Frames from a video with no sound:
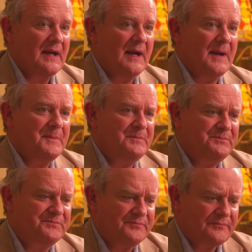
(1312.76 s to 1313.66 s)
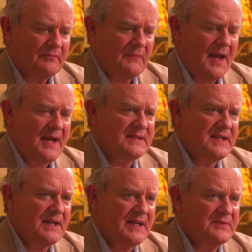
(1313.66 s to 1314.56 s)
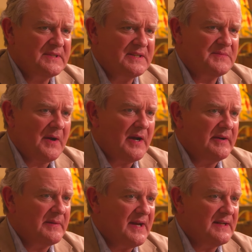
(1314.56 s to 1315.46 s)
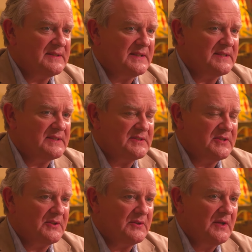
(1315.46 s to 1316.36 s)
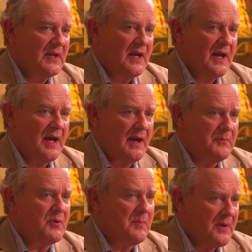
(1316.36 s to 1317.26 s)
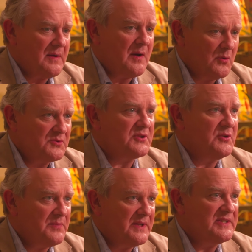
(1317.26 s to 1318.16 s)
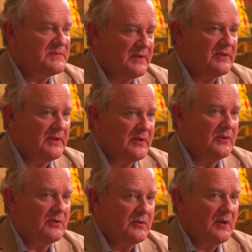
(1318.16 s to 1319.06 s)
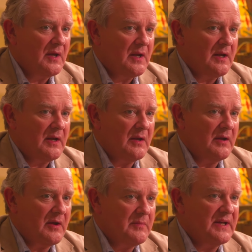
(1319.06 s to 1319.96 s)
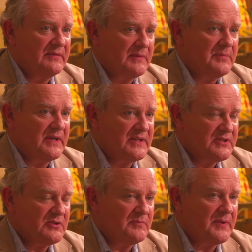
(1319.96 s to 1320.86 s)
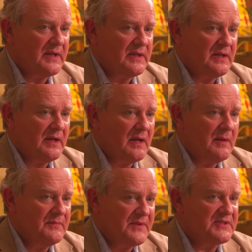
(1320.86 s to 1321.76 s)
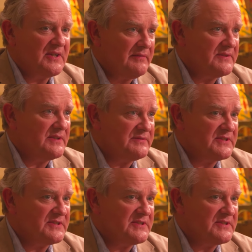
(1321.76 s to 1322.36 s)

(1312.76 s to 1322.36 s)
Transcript: Um, and uh, he was an inspiring man to listen to, uh, a proper old school policeman who you uh, know, who believed that police should be um, the servants of